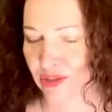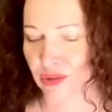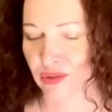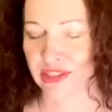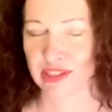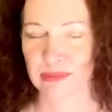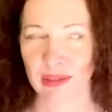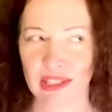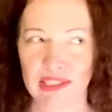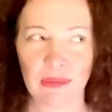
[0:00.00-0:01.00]
Taurus
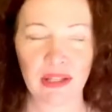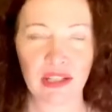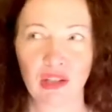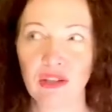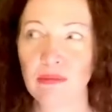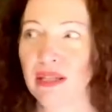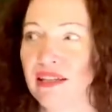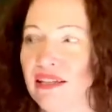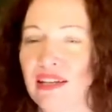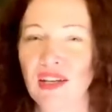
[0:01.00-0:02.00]
placement, it could be,